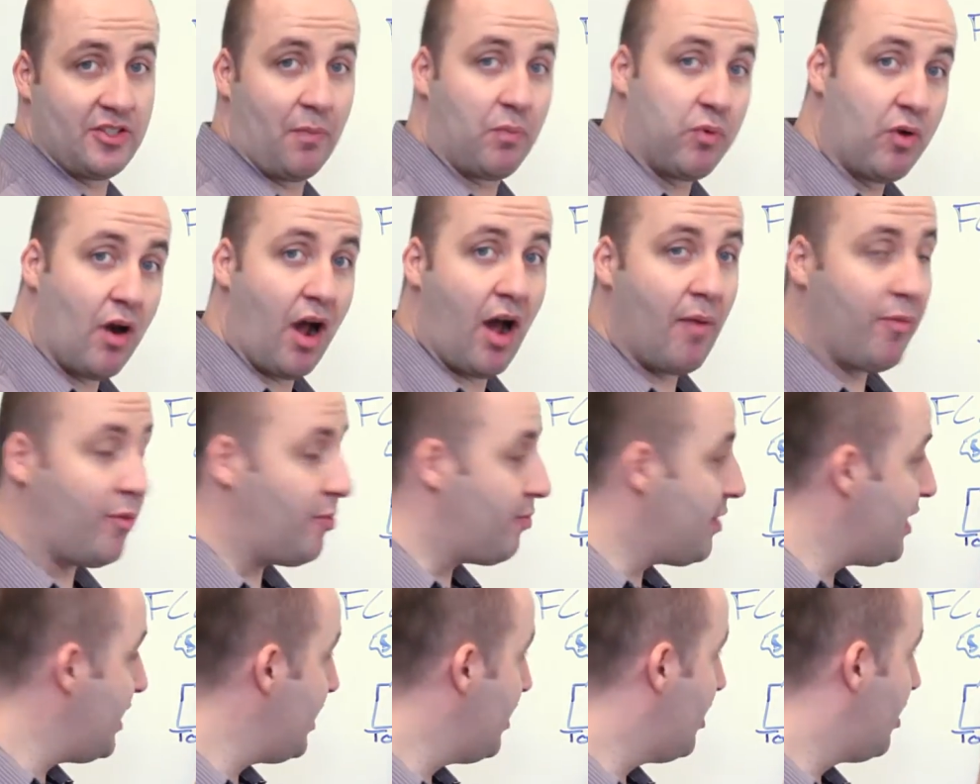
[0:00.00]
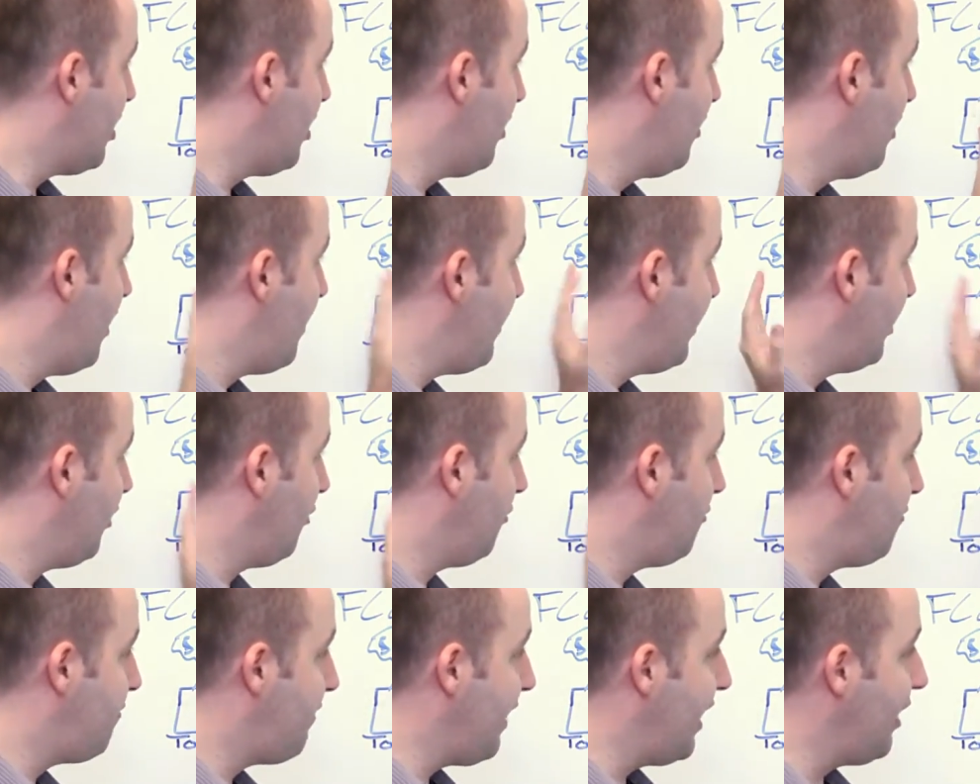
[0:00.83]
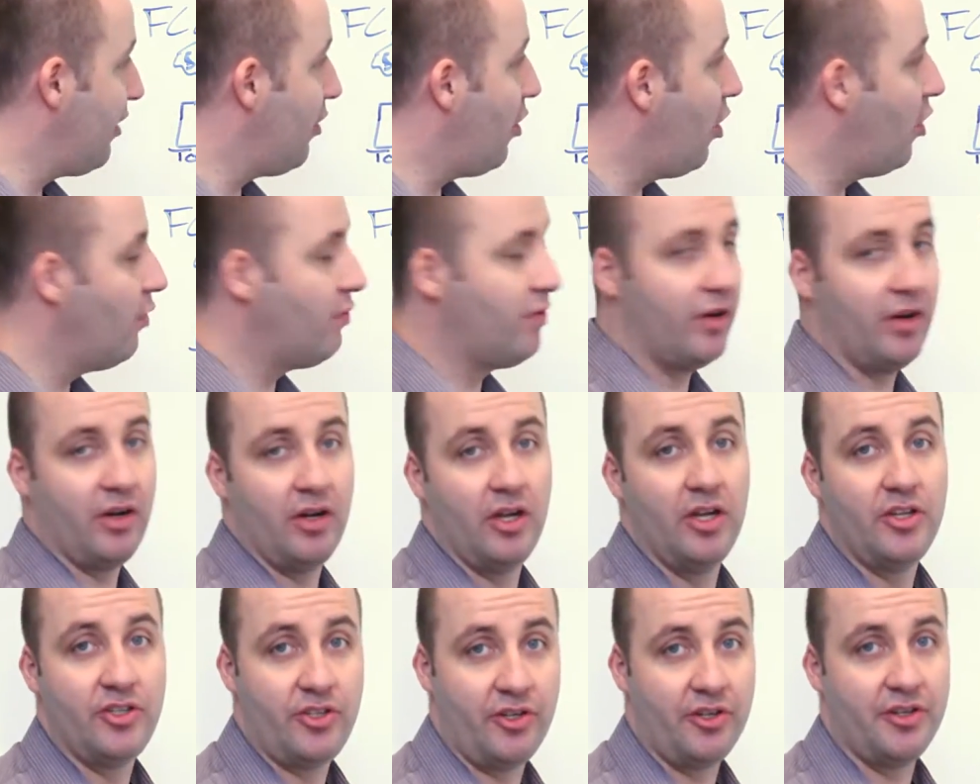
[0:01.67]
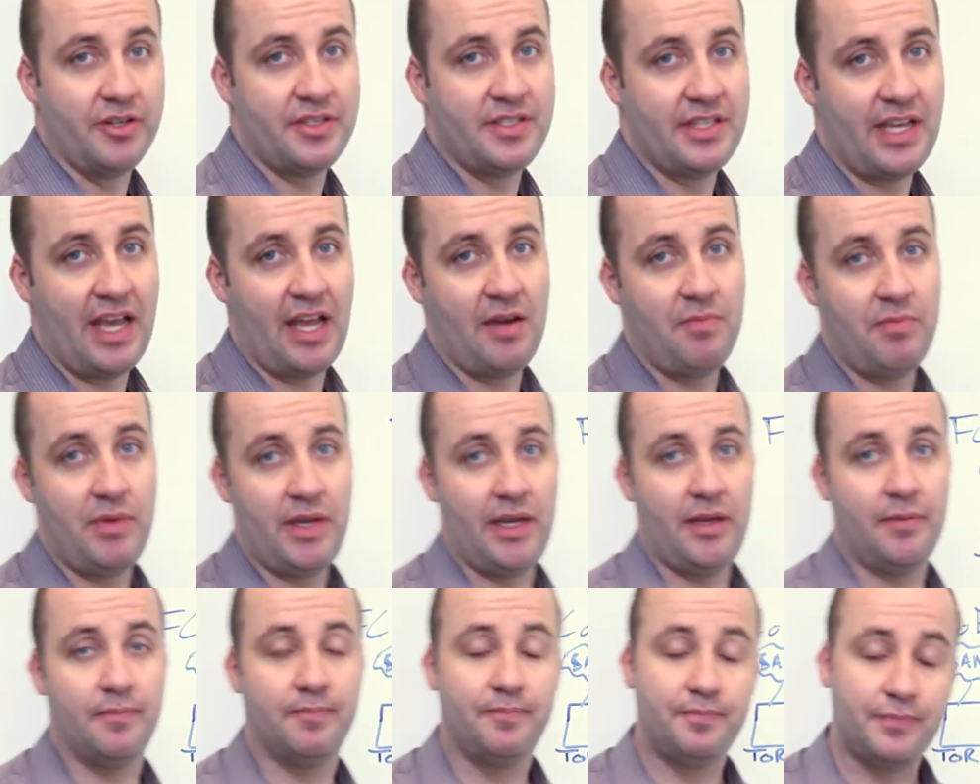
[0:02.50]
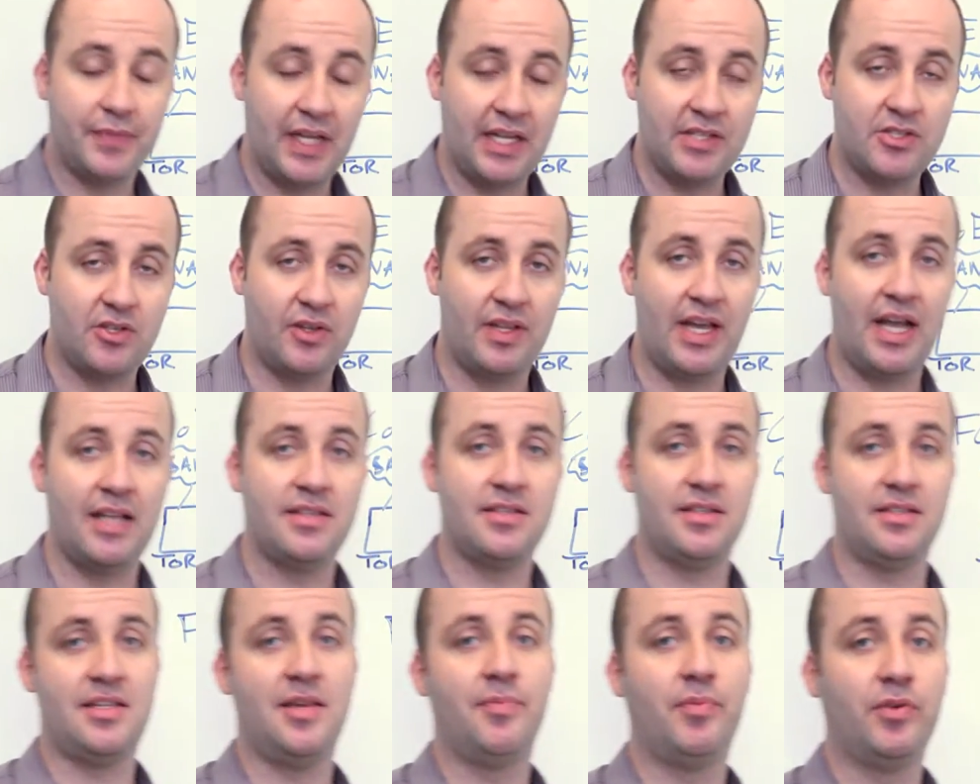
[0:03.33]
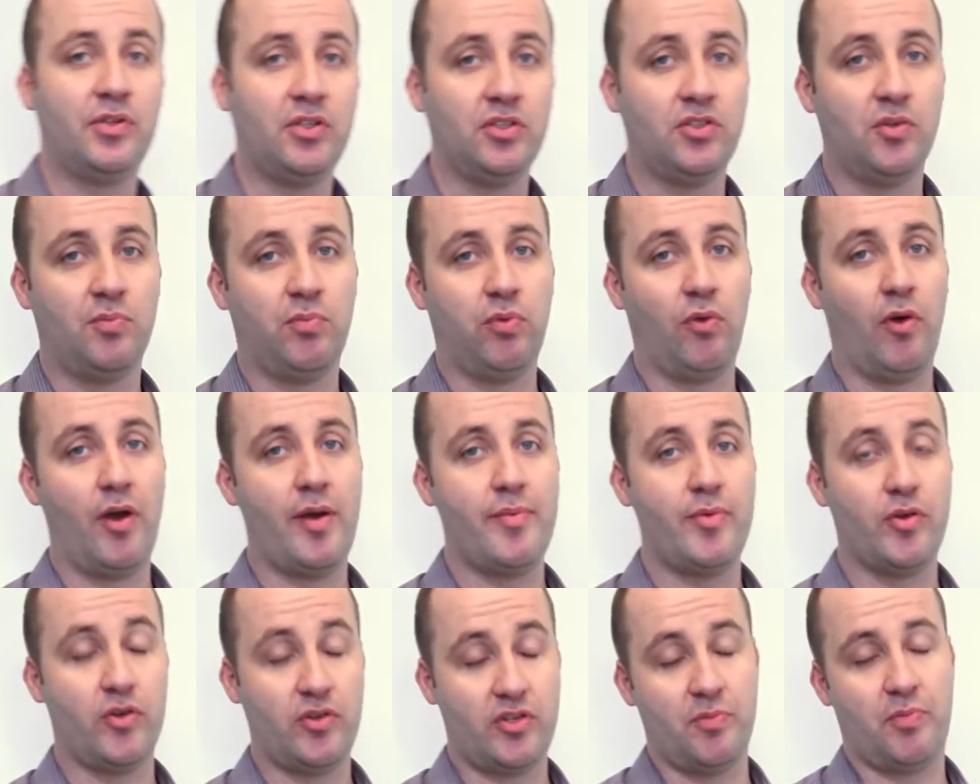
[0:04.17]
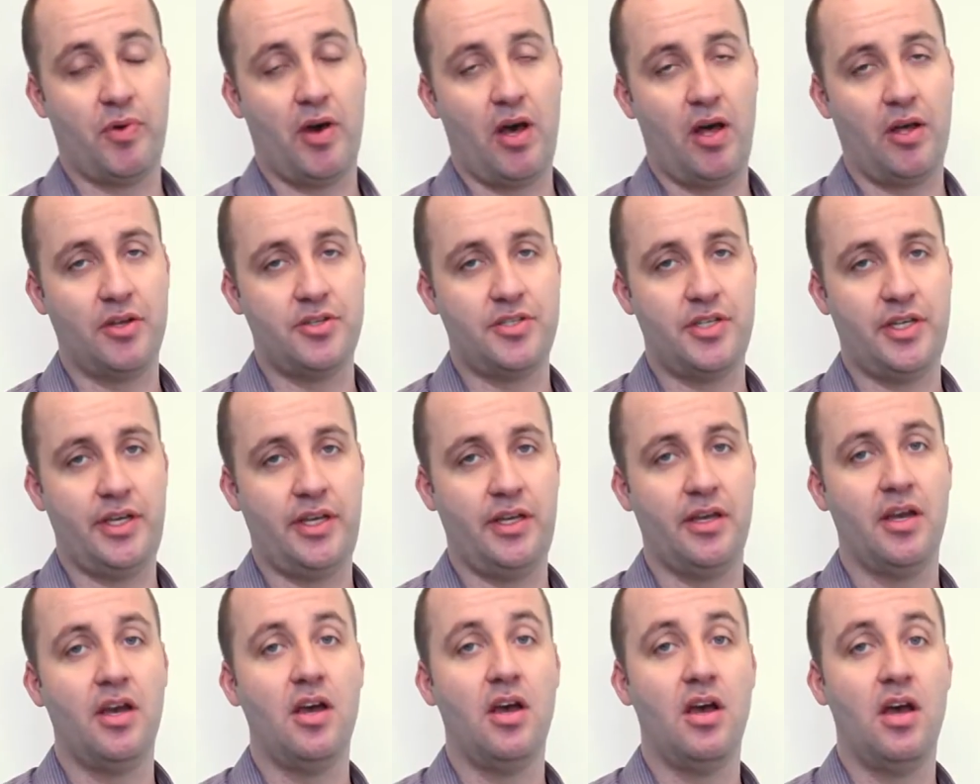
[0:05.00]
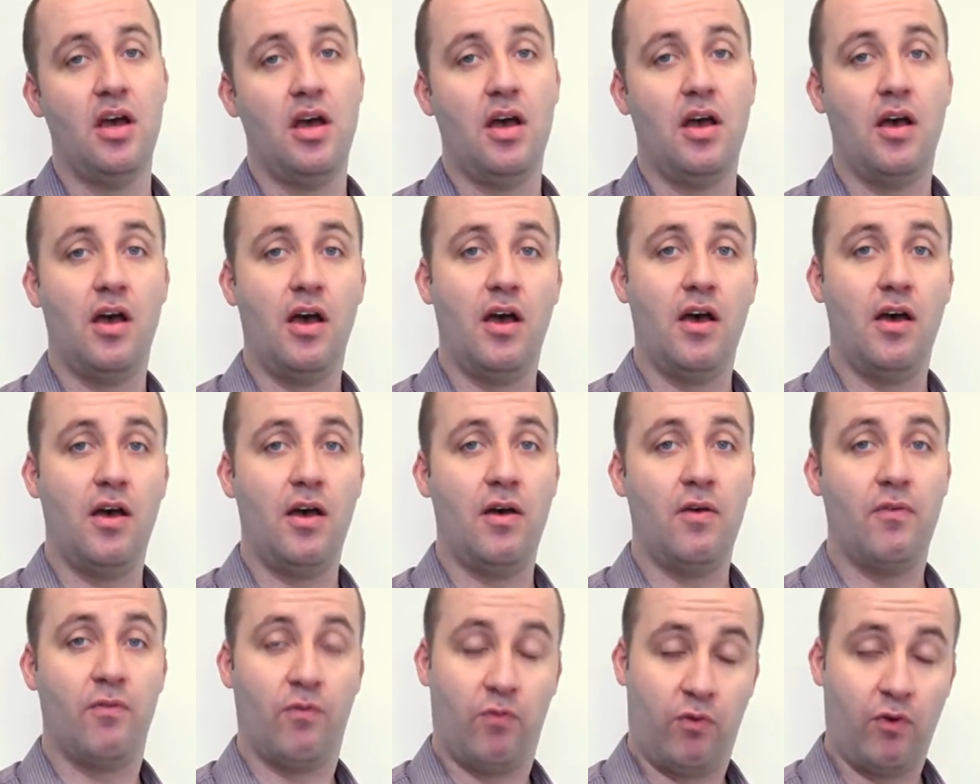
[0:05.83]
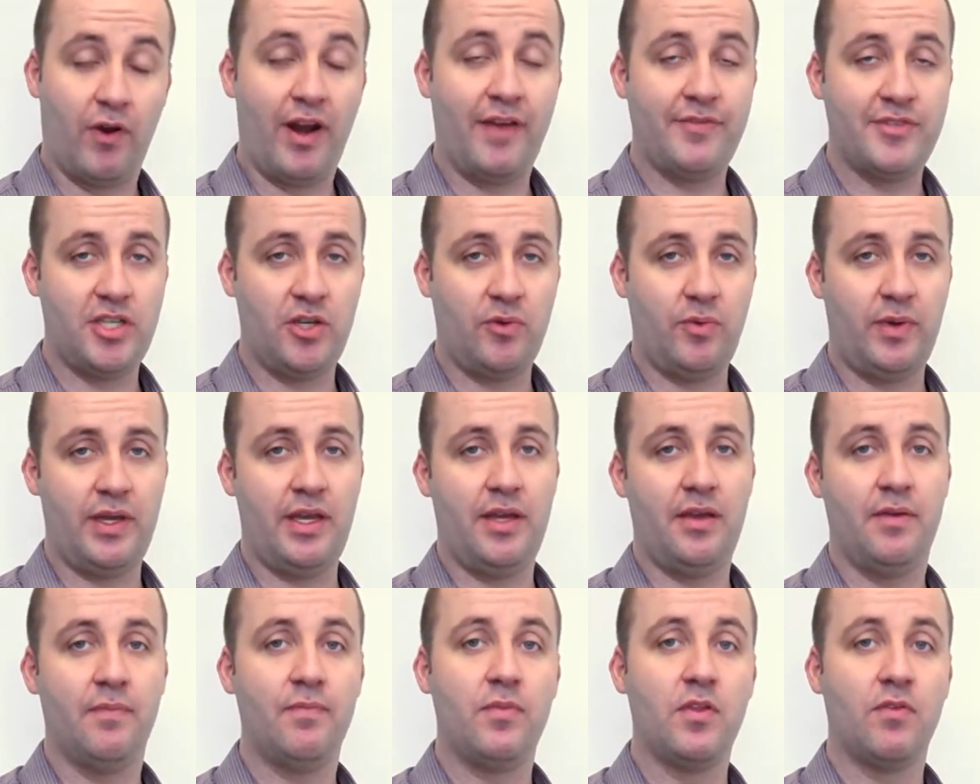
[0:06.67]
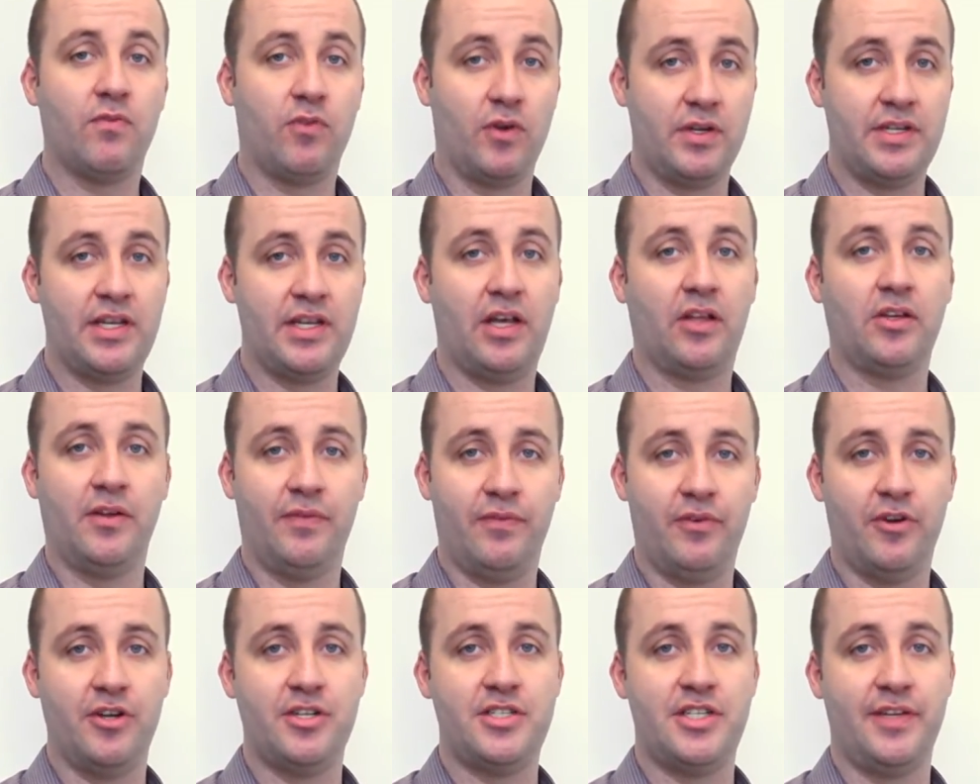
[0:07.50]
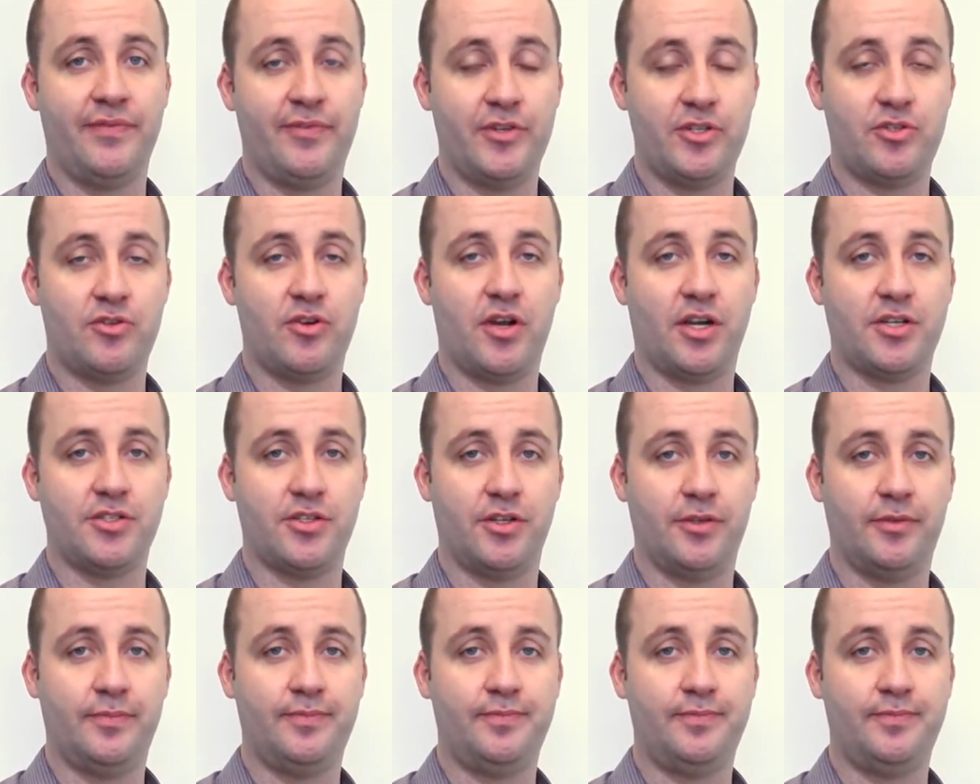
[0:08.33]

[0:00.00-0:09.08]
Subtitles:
a problem here, it'll fail over to your SAN B. And so that's a typical deployment or topology for FCoE for Dell converged infrastructure.